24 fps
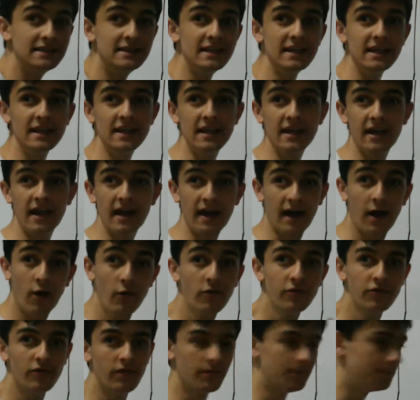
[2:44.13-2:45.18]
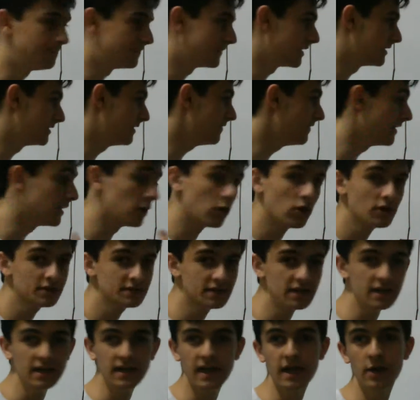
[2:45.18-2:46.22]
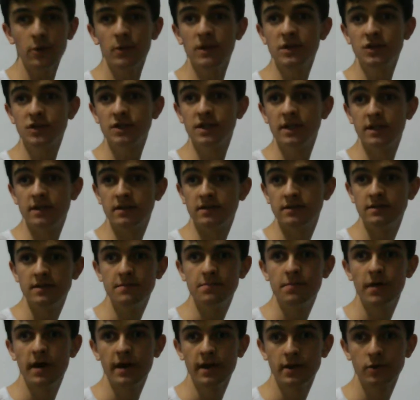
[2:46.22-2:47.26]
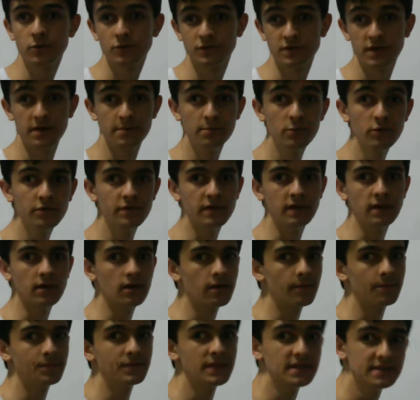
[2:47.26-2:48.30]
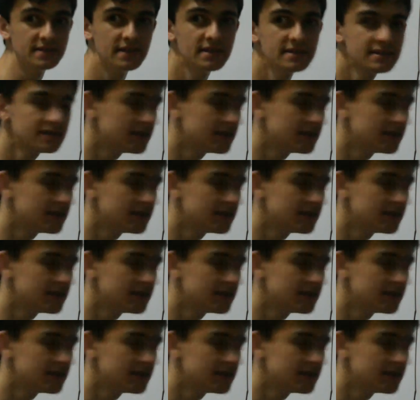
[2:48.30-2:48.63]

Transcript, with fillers: the how the velocity at which the, the particles are moving is the